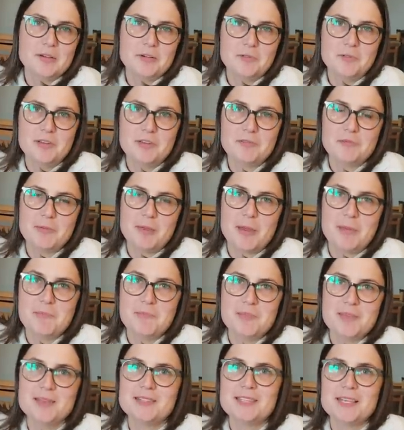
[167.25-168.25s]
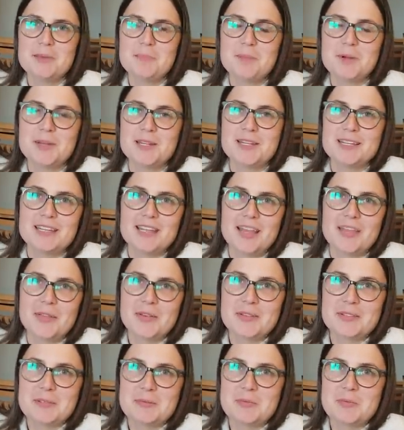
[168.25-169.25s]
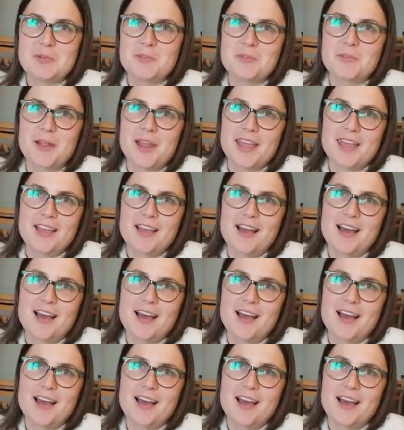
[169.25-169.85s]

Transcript: We've been busy putting together some great